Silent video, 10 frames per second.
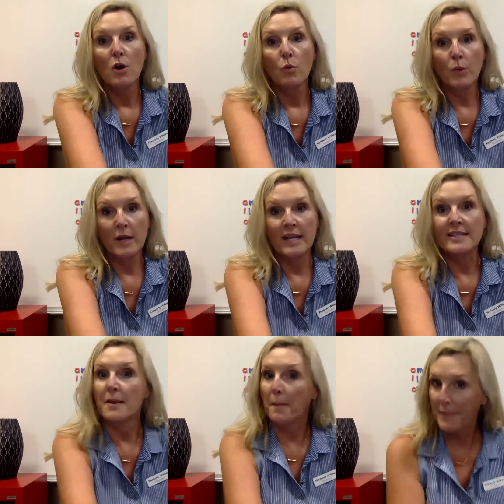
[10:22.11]
when
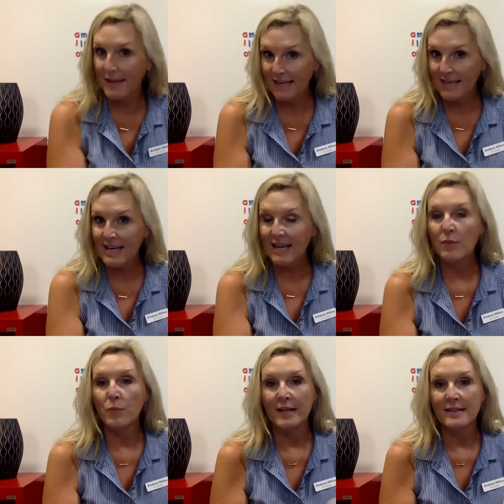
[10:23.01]
it's a B
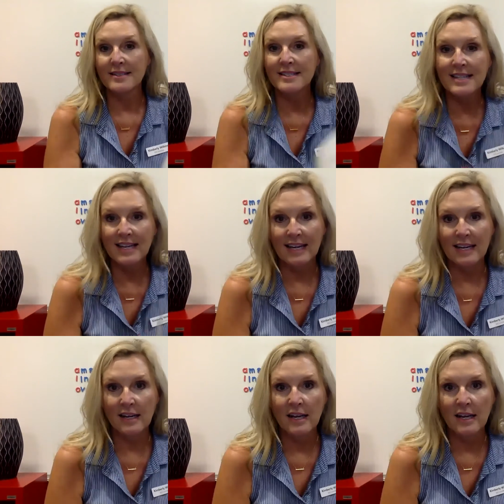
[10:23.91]
and when it's a D.